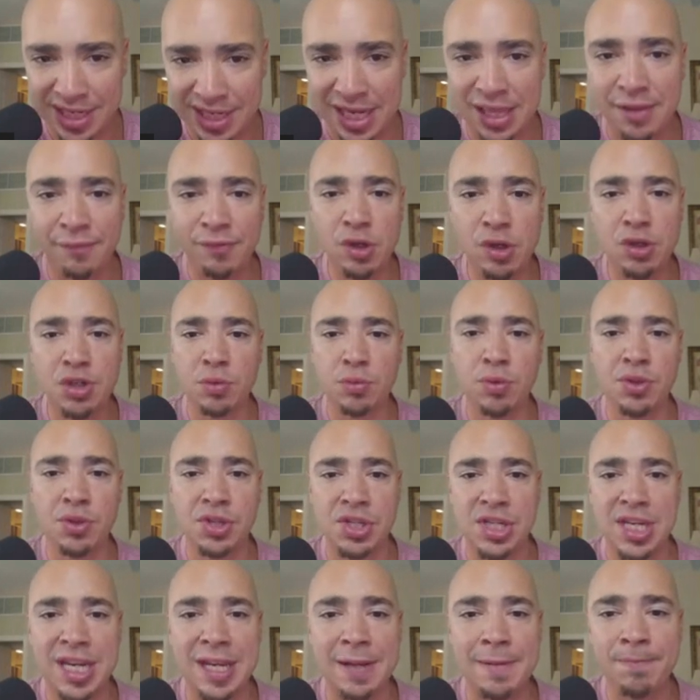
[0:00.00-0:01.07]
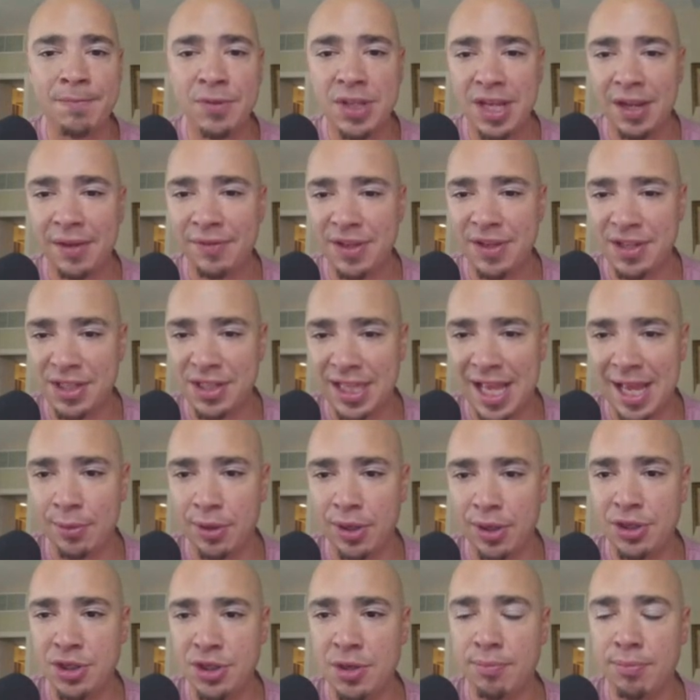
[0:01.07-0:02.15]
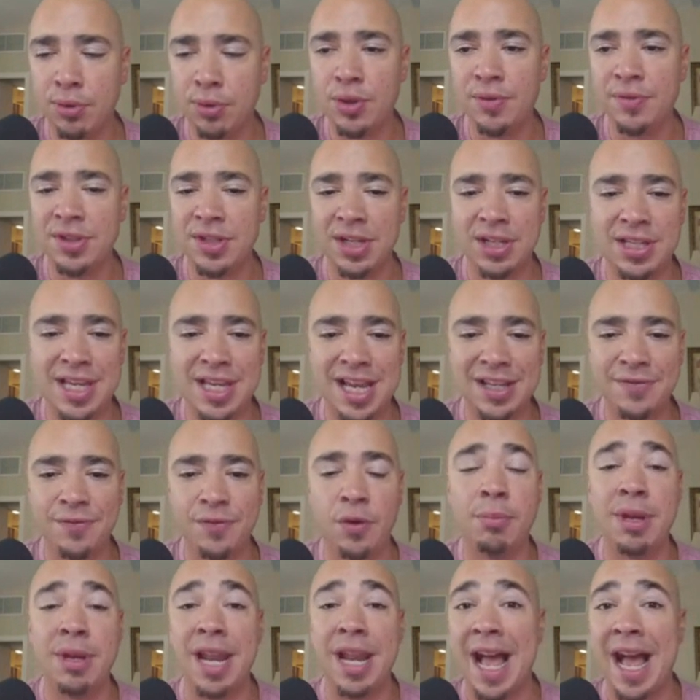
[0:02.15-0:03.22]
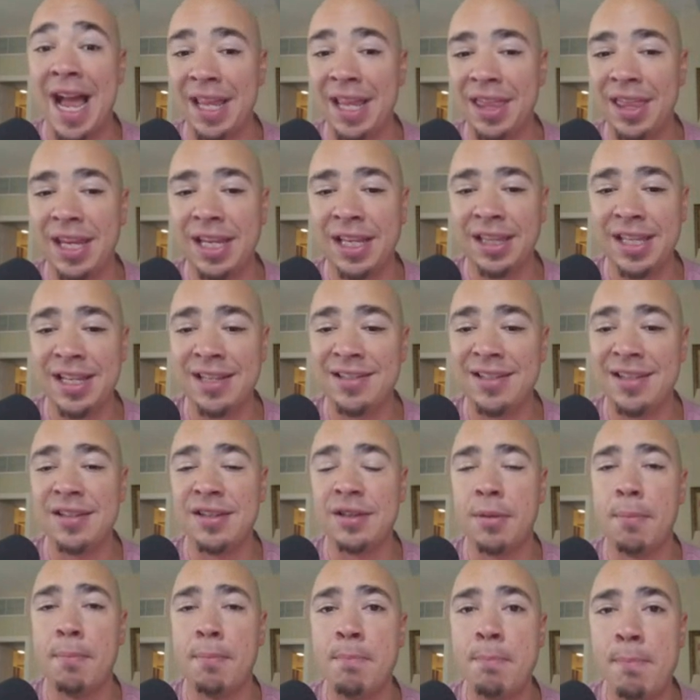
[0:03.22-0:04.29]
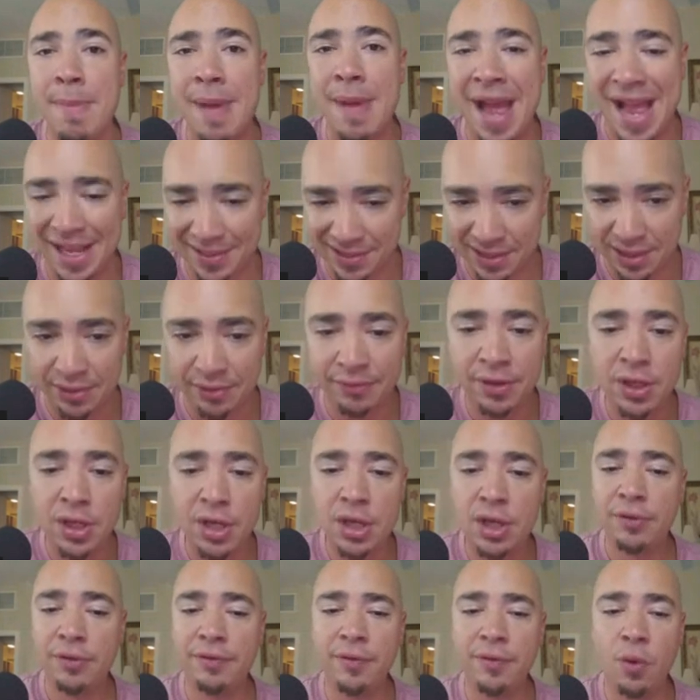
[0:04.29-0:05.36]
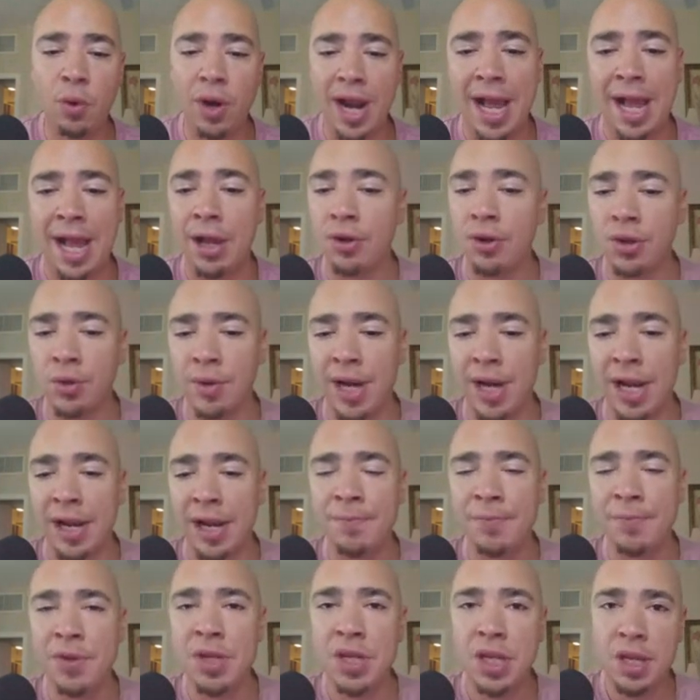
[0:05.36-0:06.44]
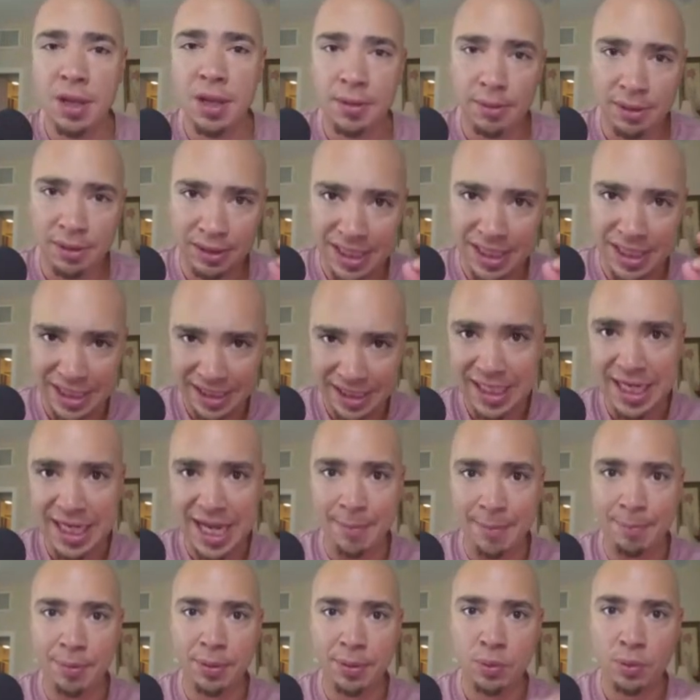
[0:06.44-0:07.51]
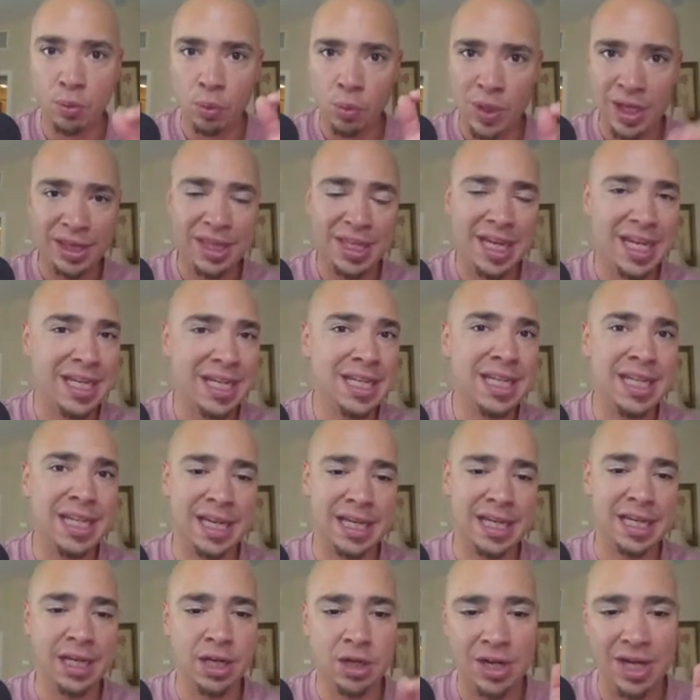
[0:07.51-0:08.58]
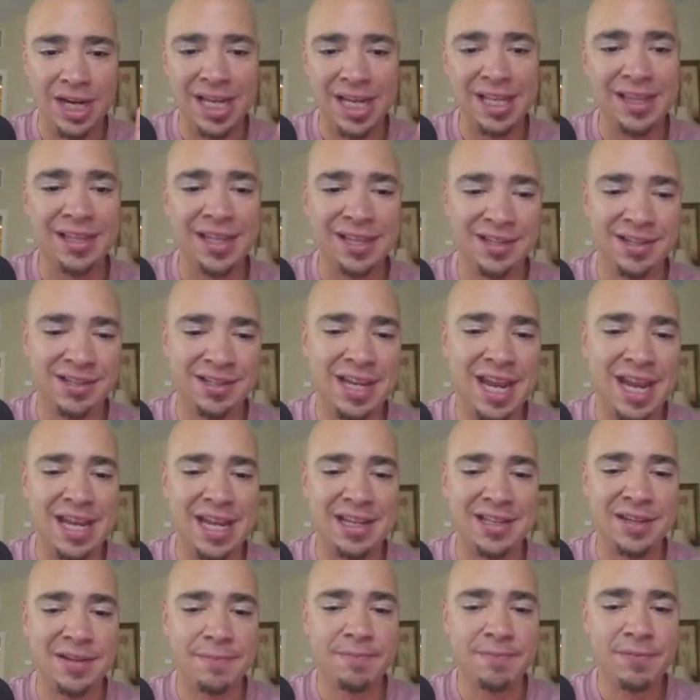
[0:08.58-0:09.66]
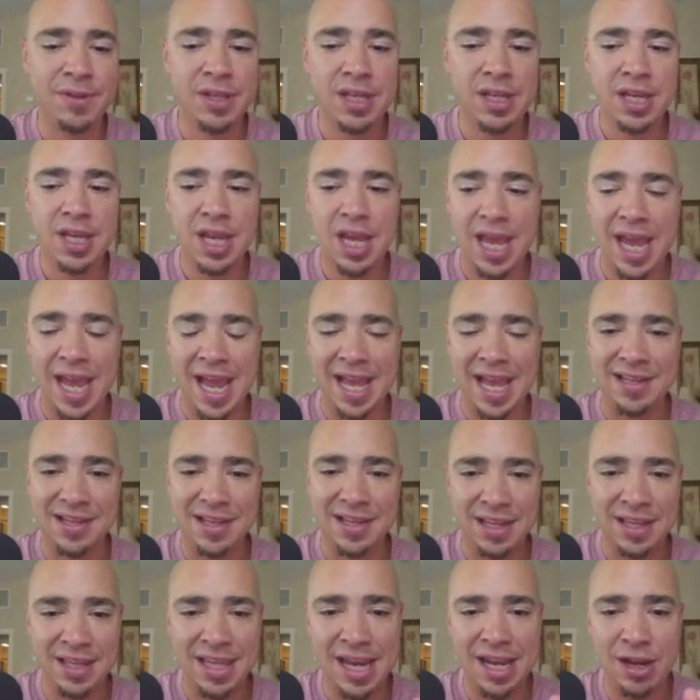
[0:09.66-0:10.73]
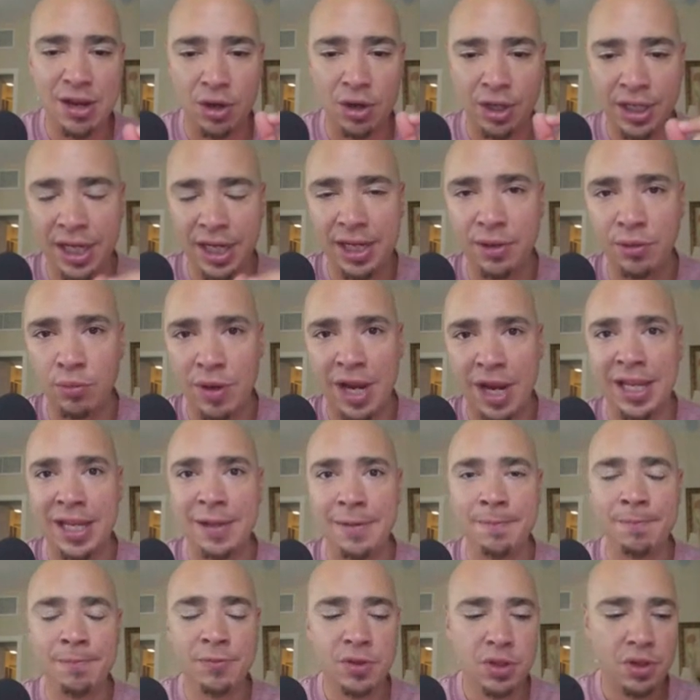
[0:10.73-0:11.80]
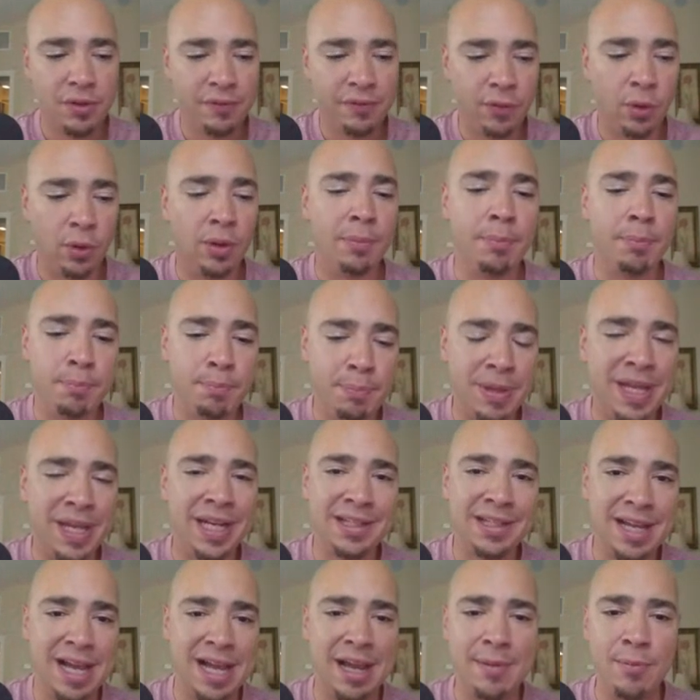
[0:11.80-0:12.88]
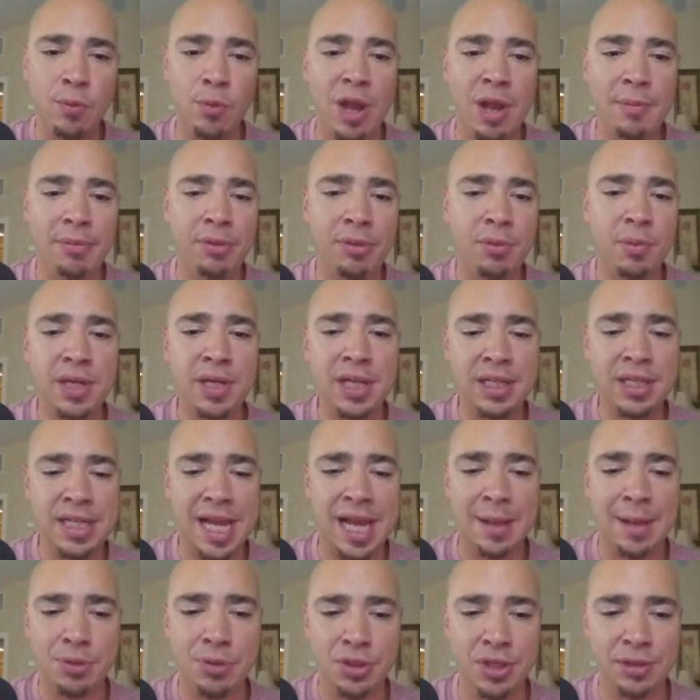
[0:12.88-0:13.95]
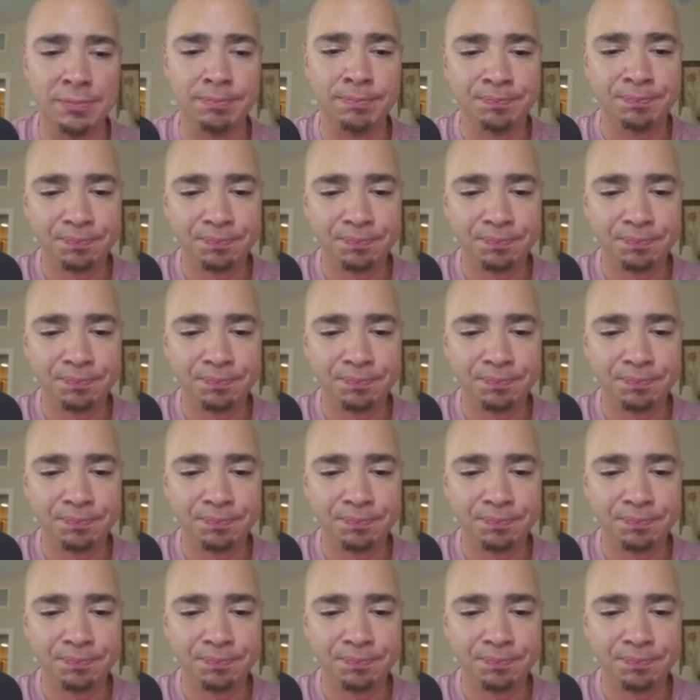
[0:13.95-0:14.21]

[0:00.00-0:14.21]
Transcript: In the future, we'll see if this collaboration proves successful, but I think this is massive for Algorand linking up with India here in this case as they are getting ready for big time Web3 adoption.